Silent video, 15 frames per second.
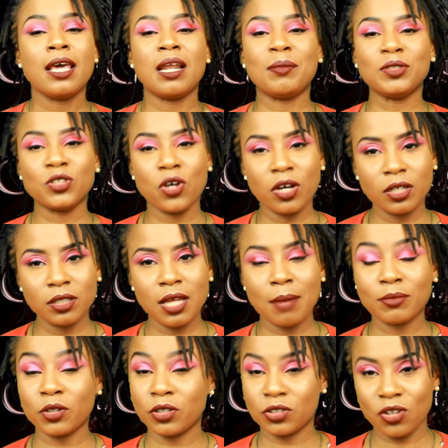And I'm gonna talk.
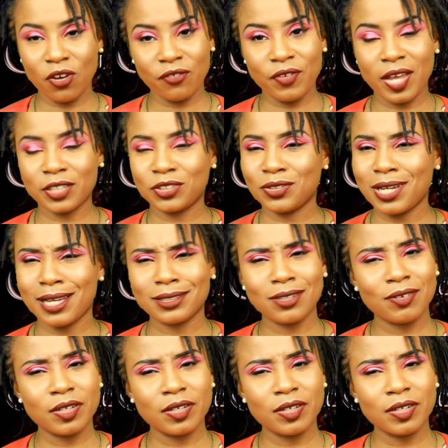I'm gonna talk fast, you guys.